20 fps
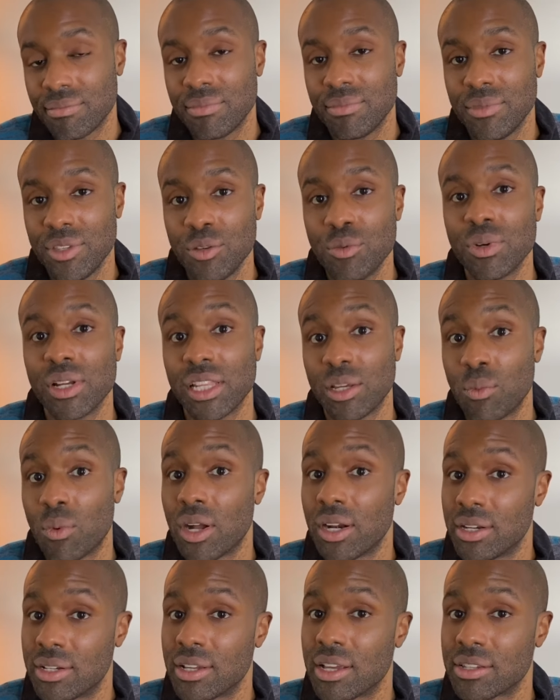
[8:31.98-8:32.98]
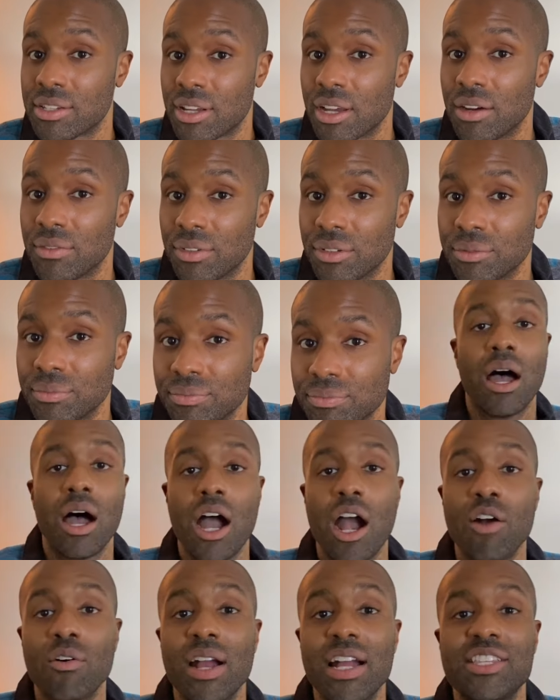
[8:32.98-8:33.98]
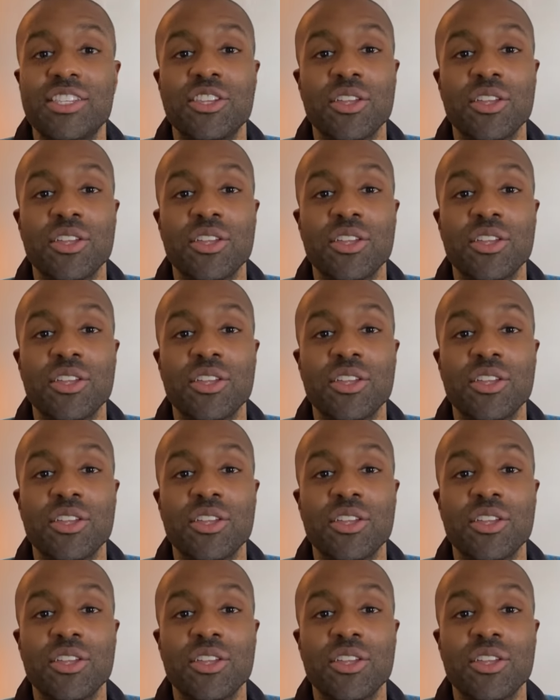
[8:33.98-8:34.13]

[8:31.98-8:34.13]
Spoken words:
you really want a dust cover. All right,